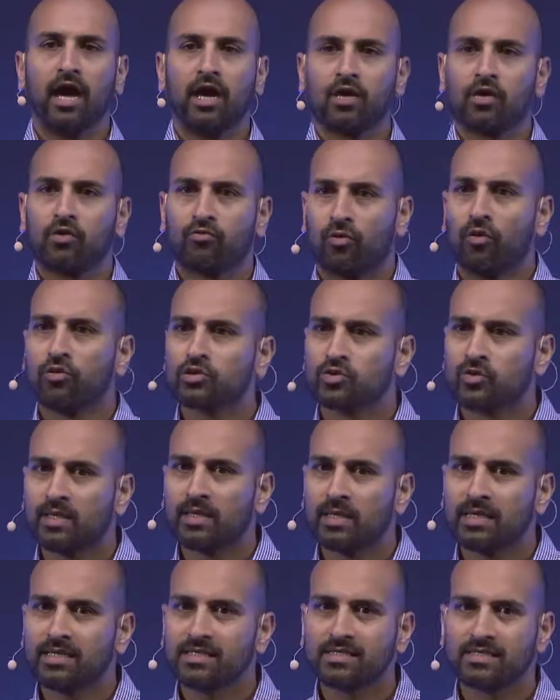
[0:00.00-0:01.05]
grocery
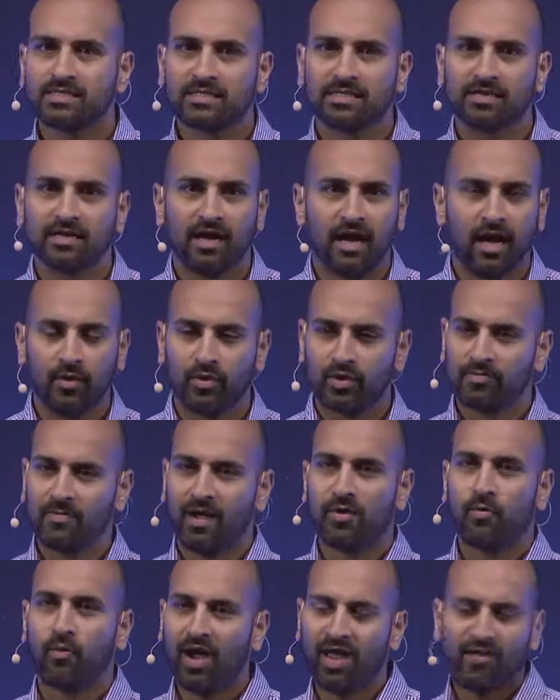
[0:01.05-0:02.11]
list with
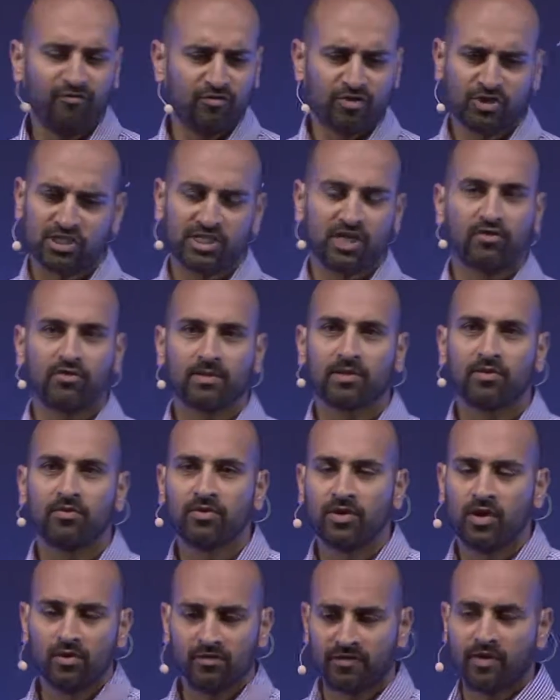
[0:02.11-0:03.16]
my wife. We share a little
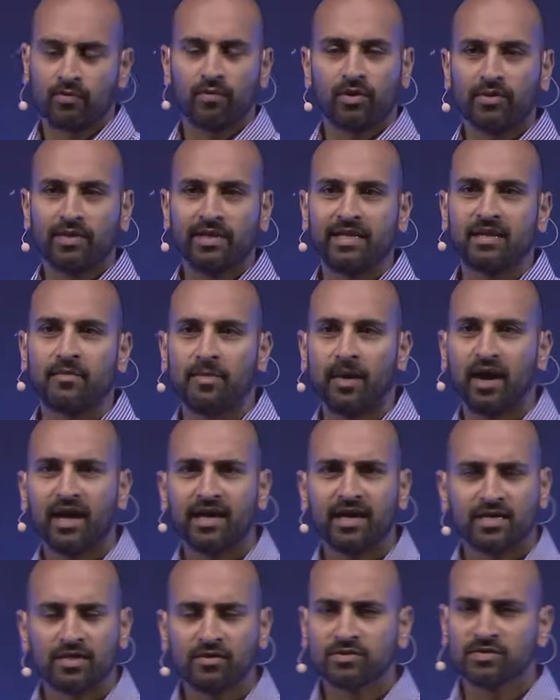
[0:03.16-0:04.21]
note of like what we need to buy.
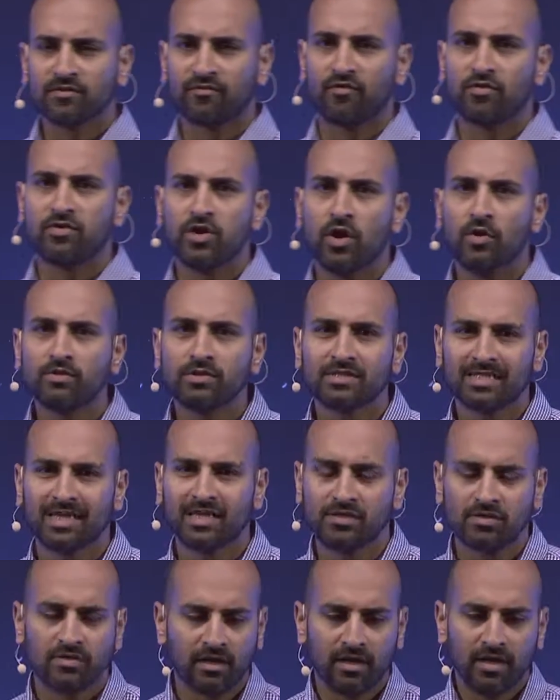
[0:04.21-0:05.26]
I use it for notes.
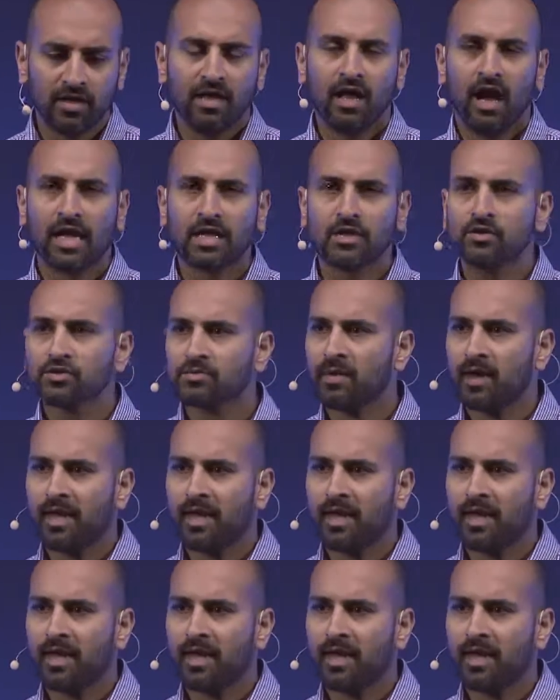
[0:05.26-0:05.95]
I use my